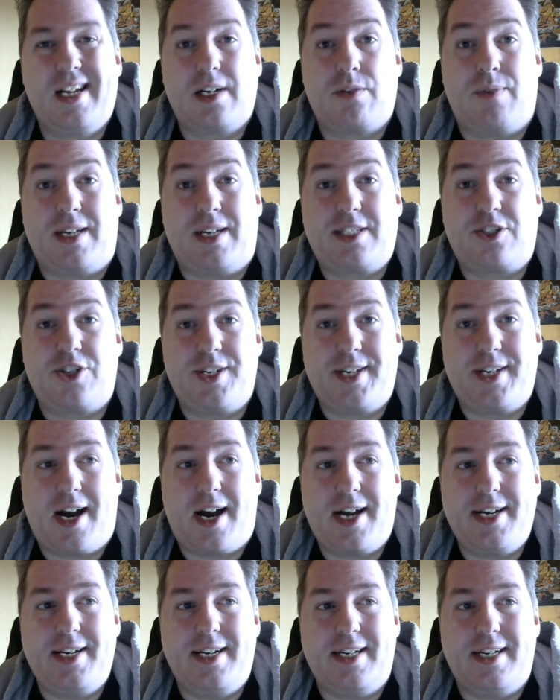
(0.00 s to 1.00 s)
Question
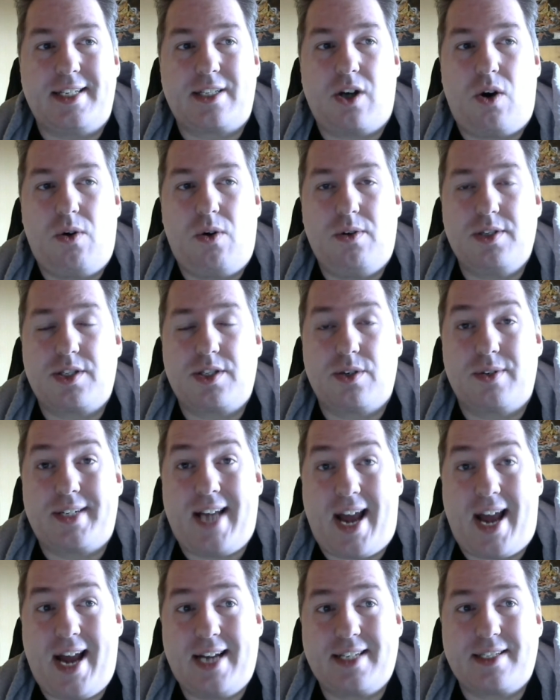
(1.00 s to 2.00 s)
9 is, also
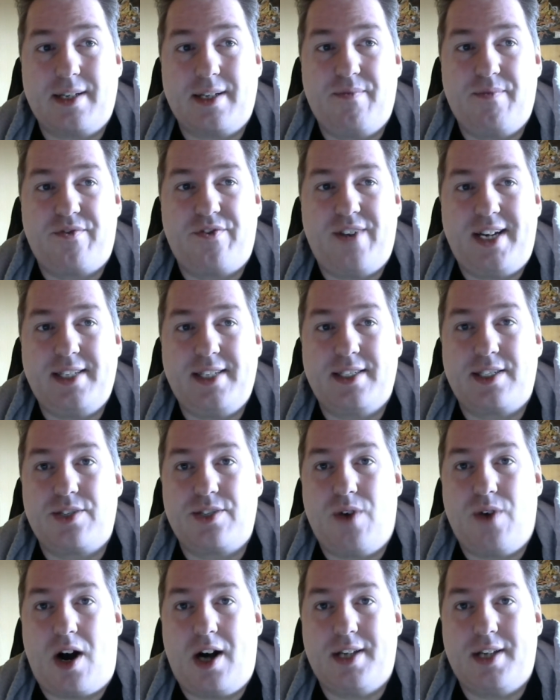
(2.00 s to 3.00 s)
tag some friends
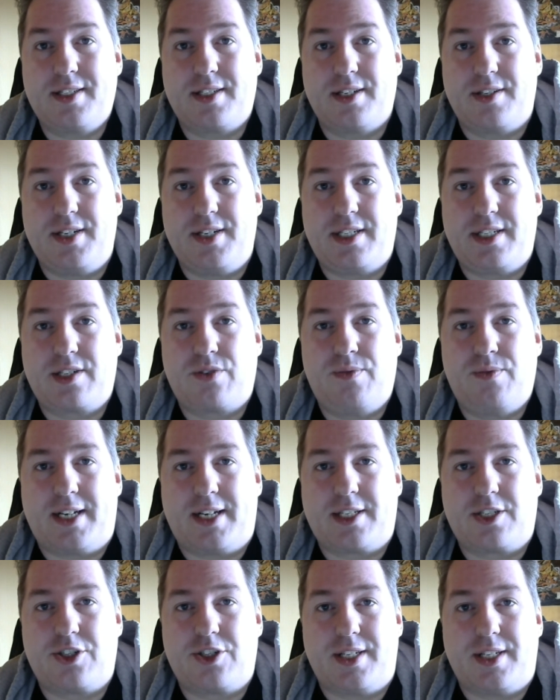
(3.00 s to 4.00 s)
to answer these
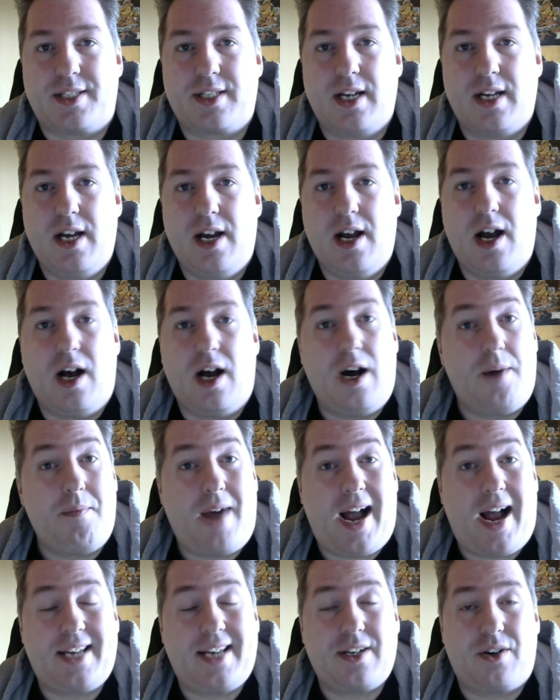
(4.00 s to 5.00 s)
questions.
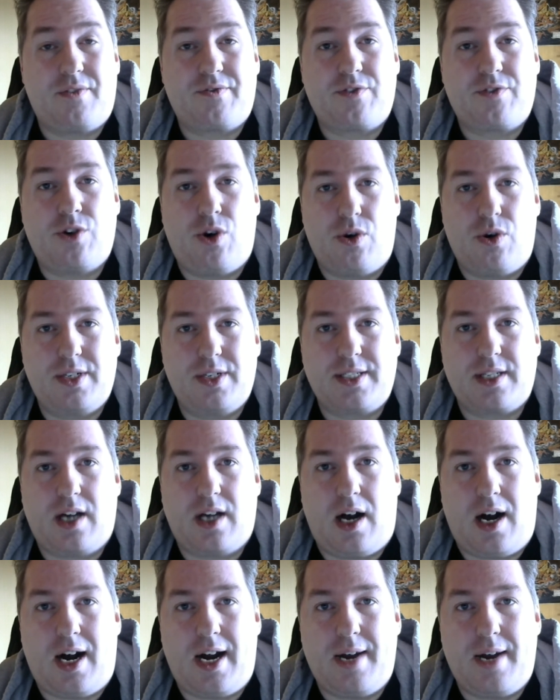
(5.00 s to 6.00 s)
And of course,
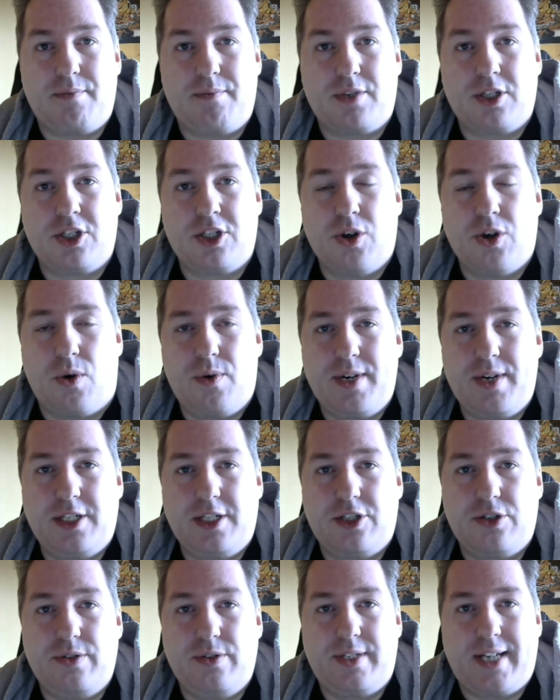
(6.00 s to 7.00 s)
I'm
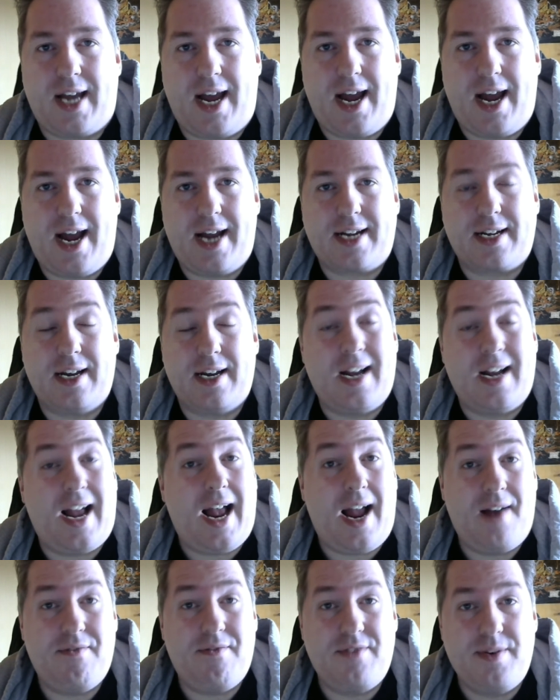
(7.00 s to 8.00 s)
going to tag
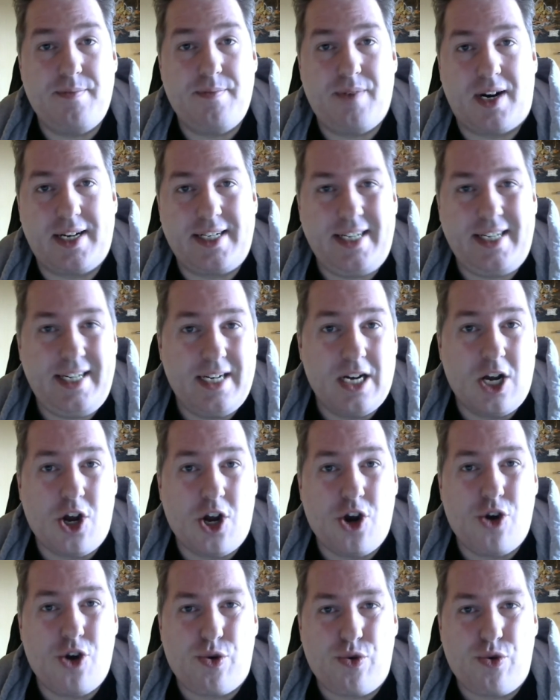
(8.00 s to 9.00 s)
everybody
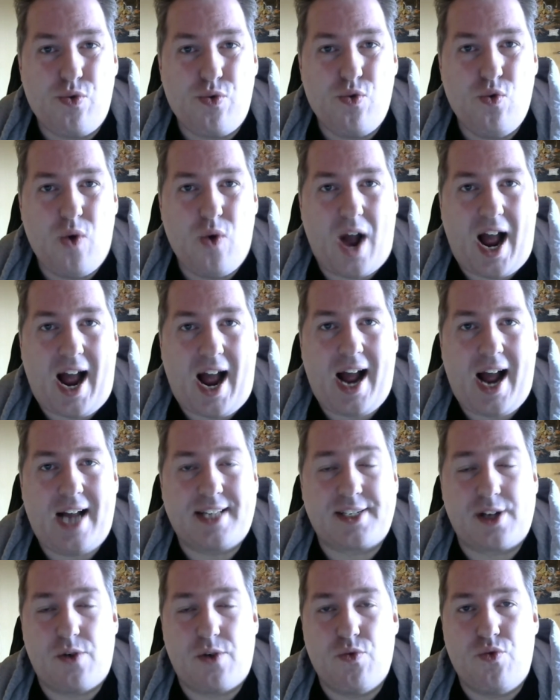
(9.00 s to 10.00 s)
who
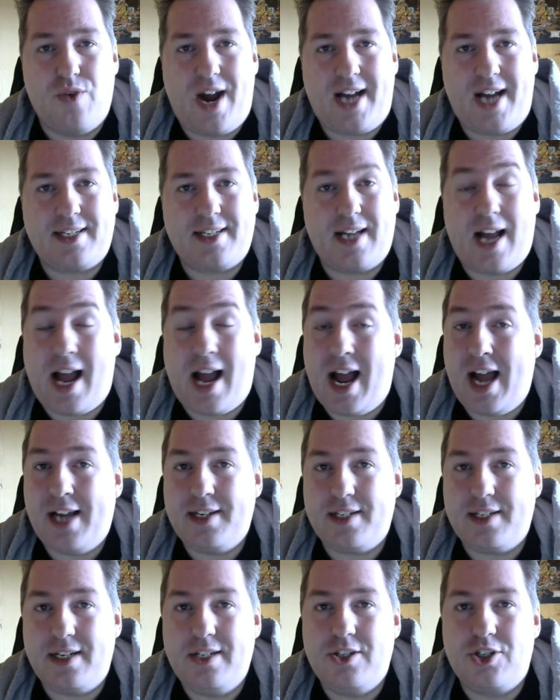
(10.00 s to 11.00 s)
has read
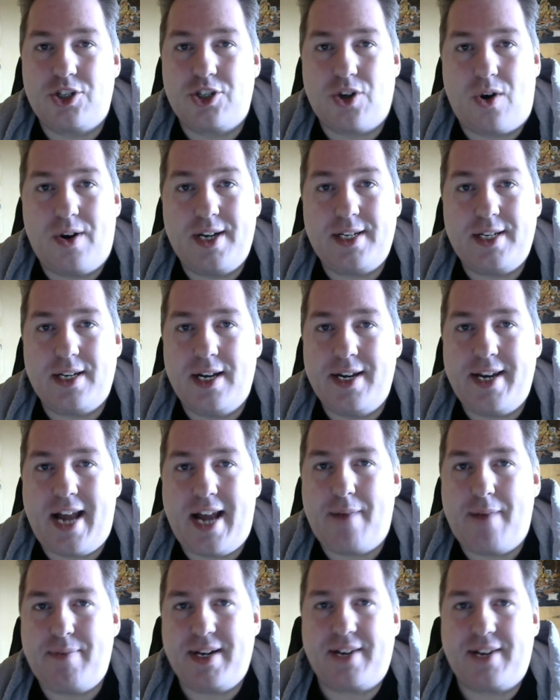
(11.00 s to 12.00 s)
and enjoyed an
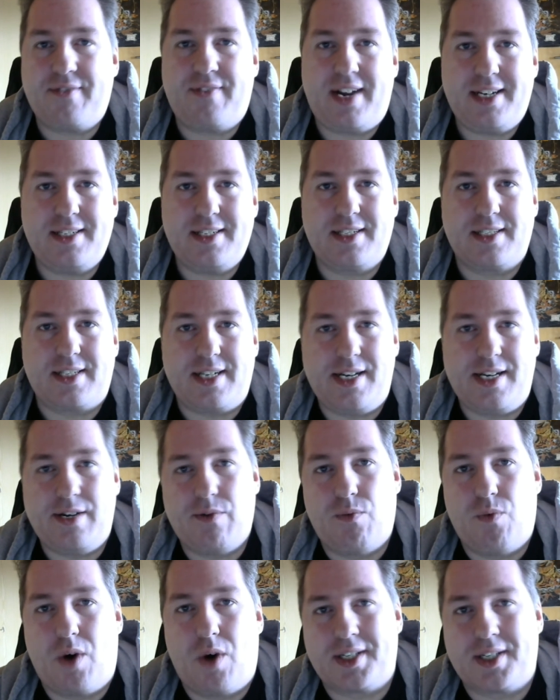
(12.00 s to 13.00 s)
epic fantasy
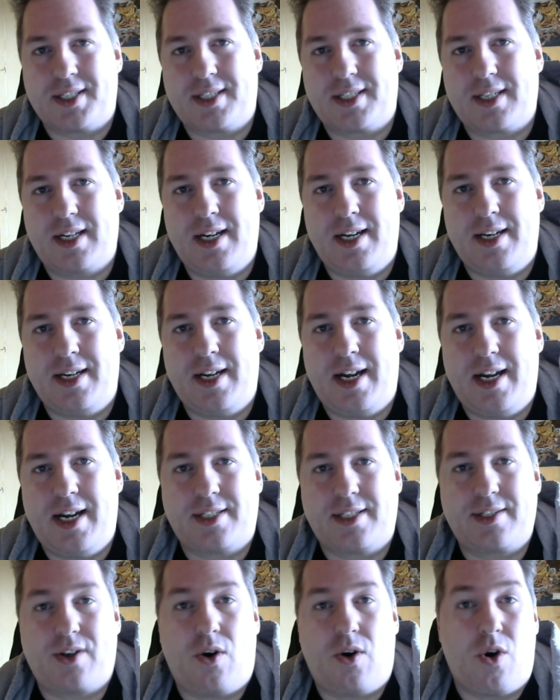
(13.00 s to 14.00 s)
once in
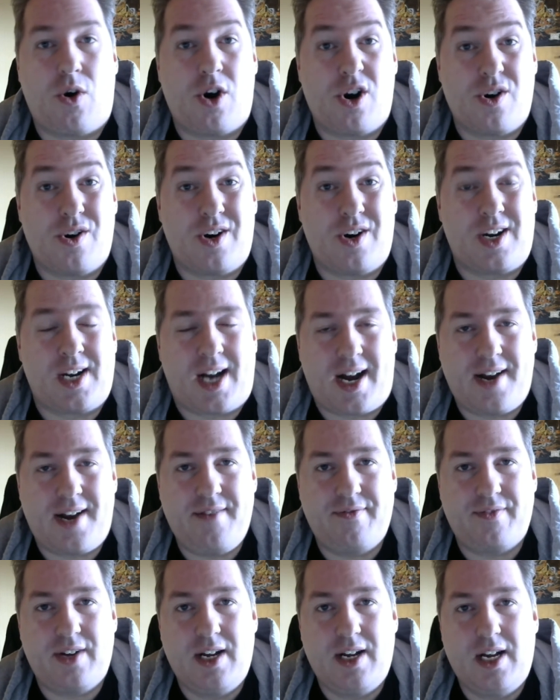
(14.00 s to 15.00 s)
his or her
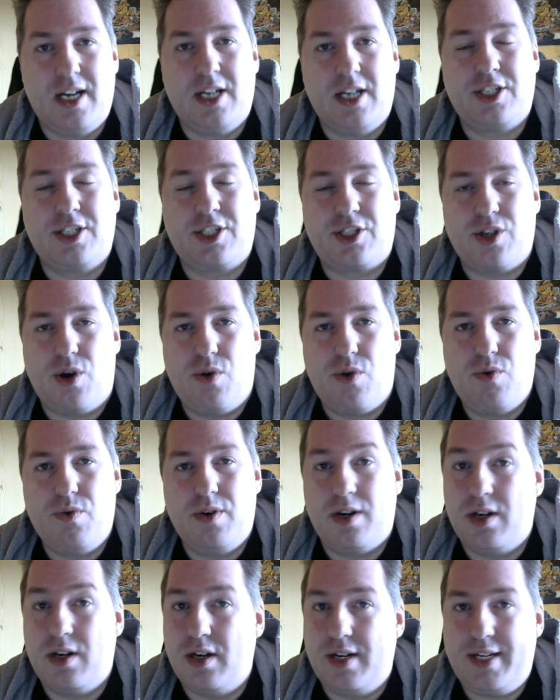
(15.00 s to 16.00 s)
life.
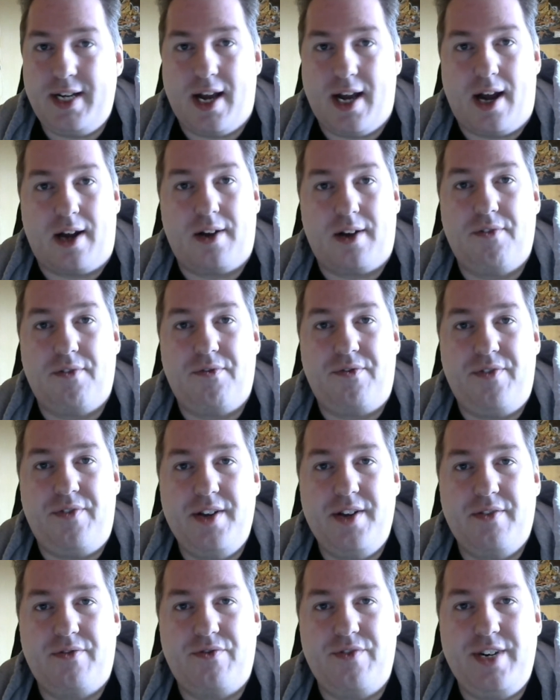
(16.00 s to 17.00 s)
So,
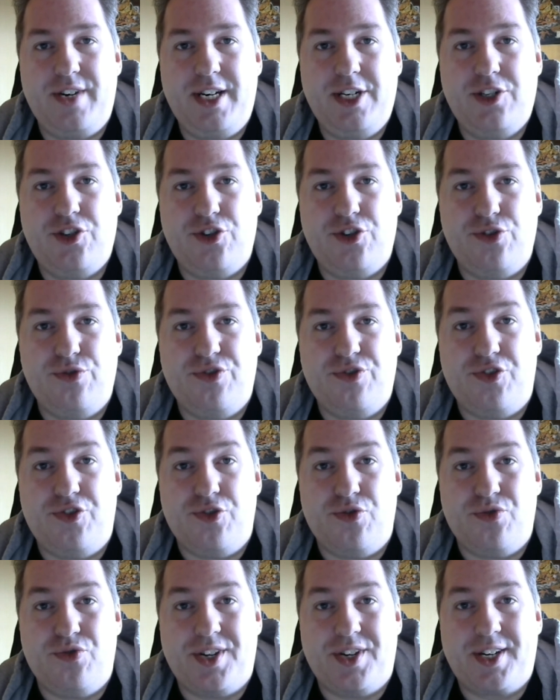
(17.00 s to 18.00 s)
feel free to
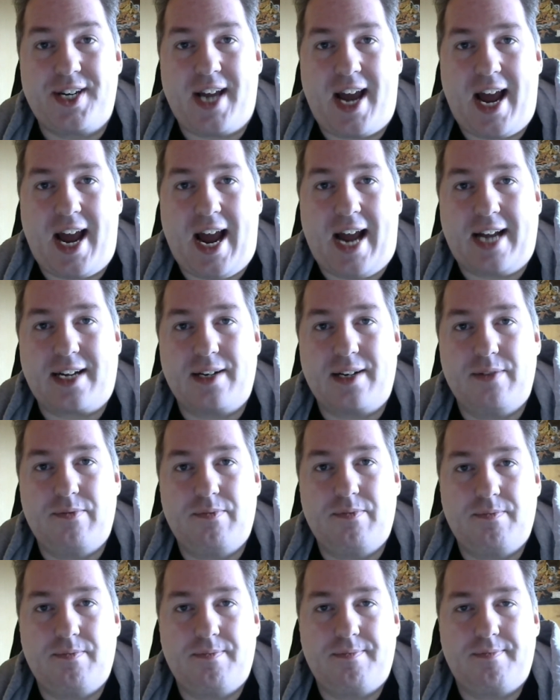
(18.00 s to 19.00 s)
do the tag.
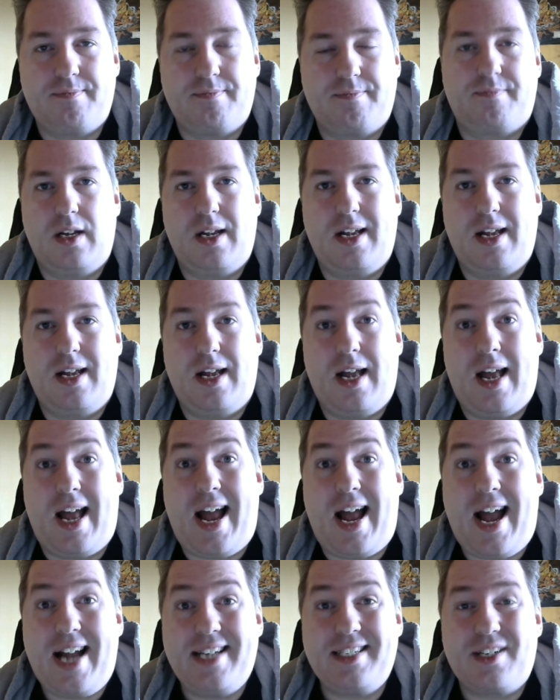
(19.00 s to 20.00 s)

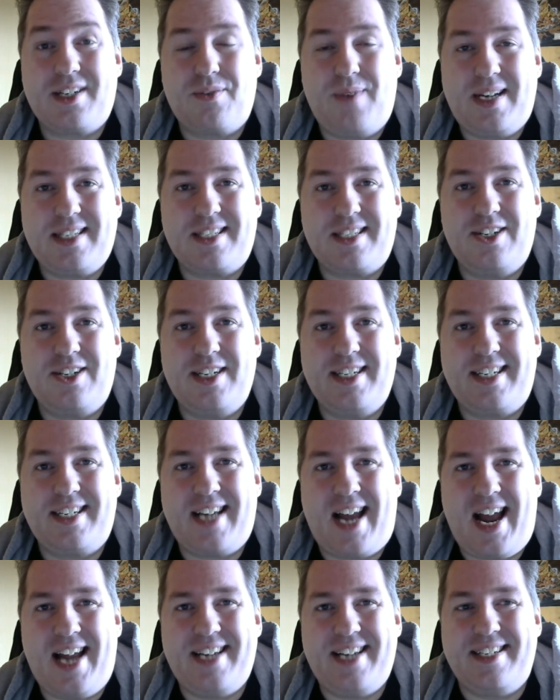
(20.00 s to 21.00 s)
And question
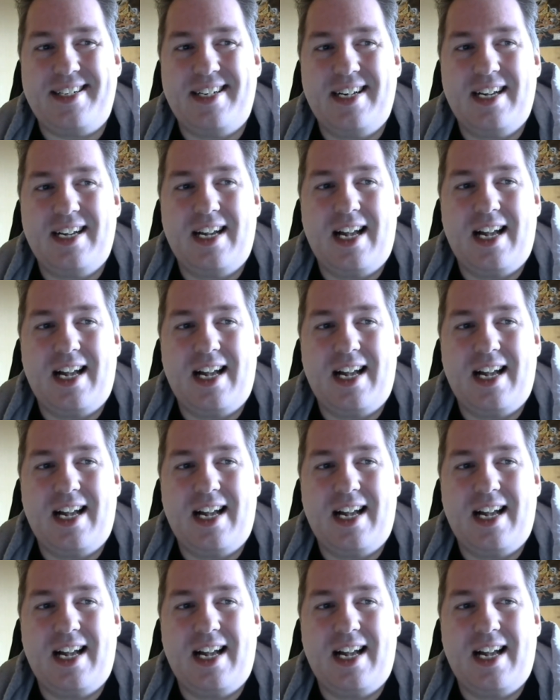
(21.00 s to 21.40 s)
10.